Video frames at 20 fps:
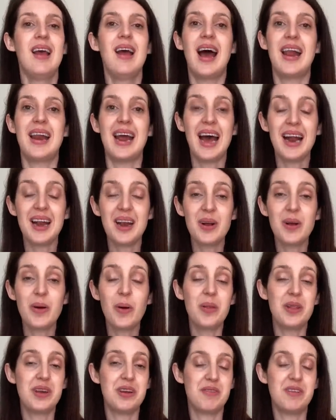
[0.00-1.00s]
And I had a look at
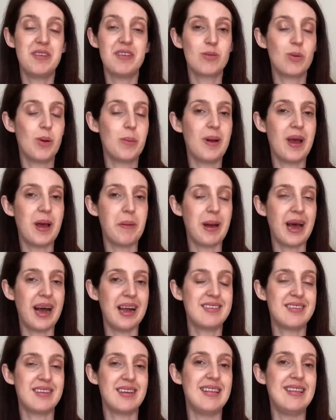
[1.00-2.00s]
all the different swimwear
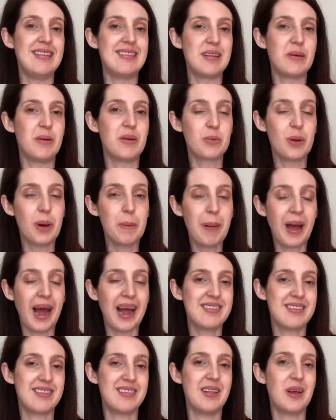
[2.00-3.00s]
patterns. There was one
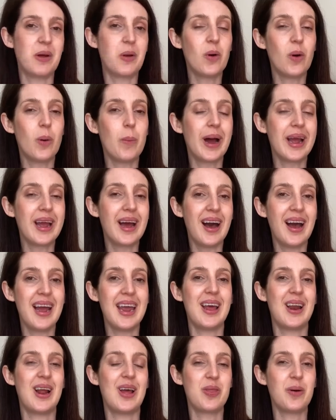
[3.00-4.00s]
pattern that caught my eye
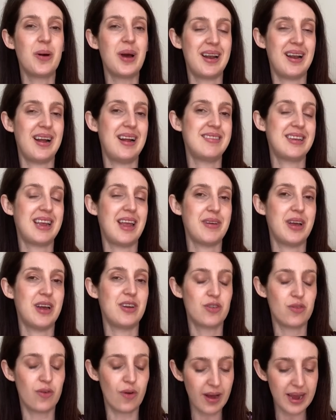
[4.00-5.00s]
and I thought I'd like to give it a
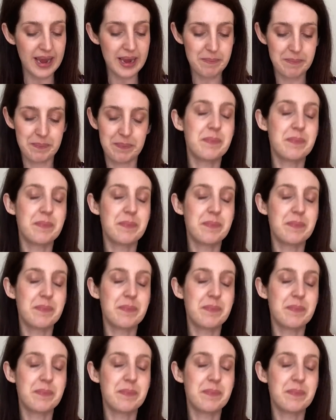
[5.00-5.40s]
try.